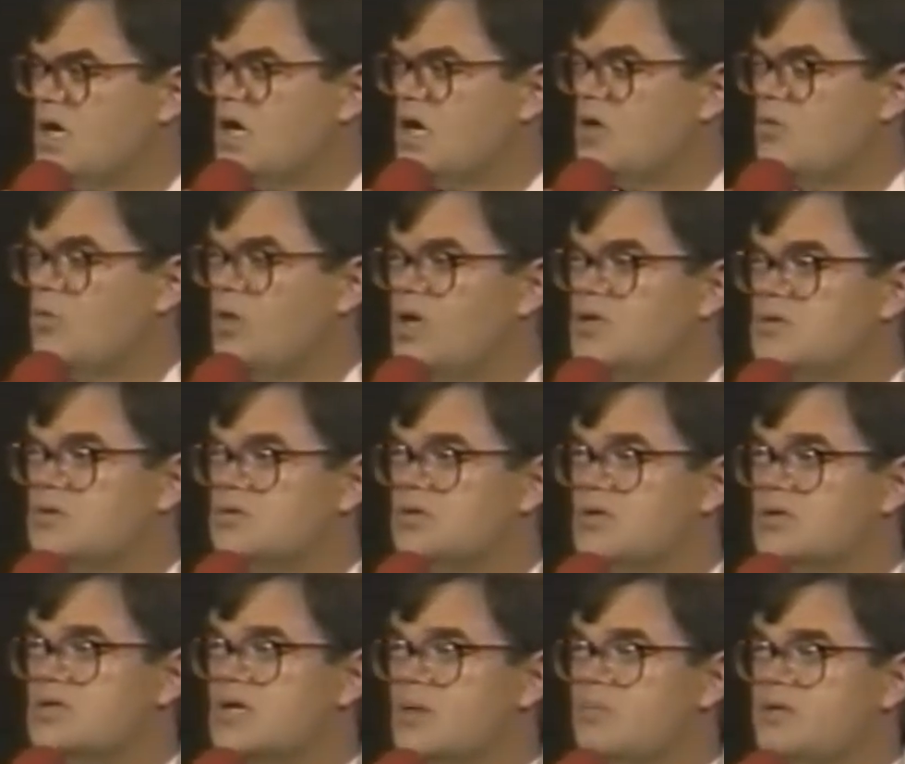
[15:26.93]
And Wendell
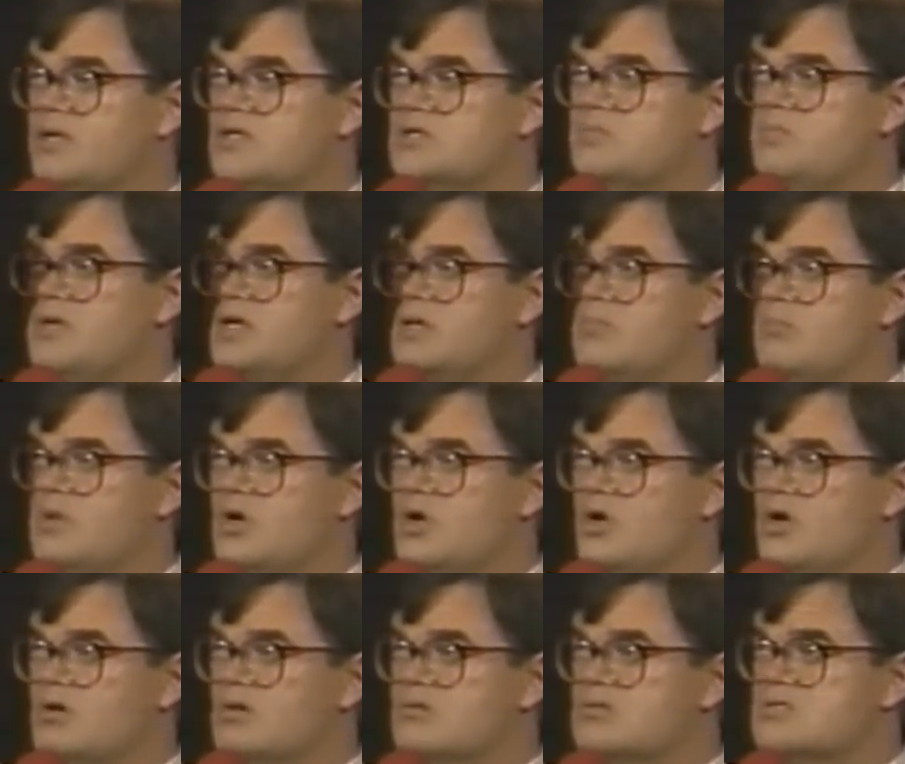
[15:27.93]
looked up in his big
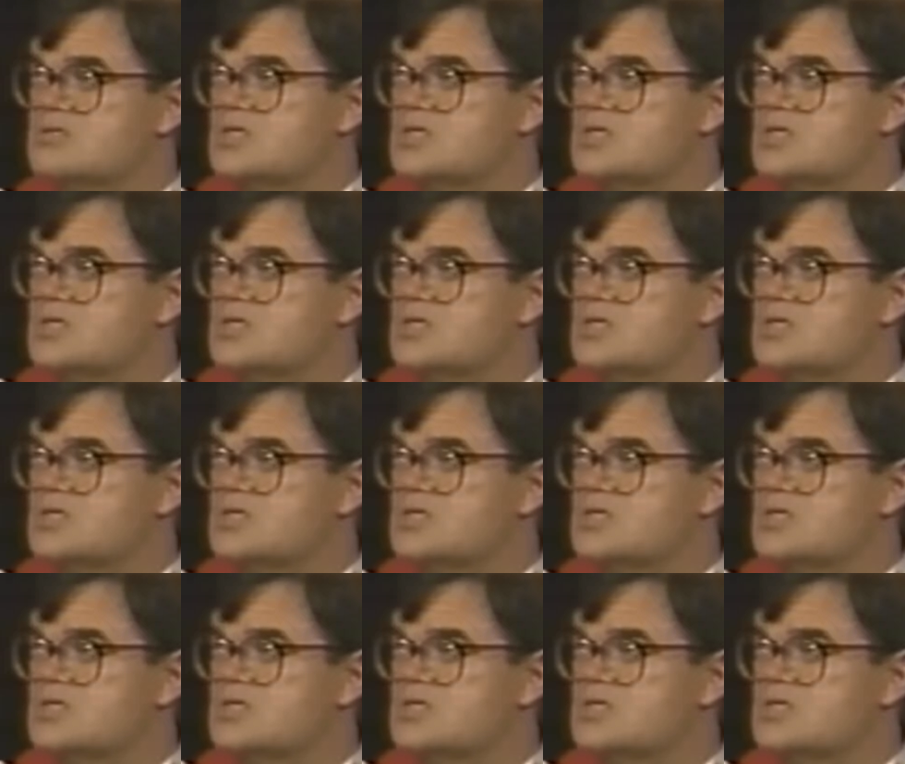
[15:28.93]
mirror,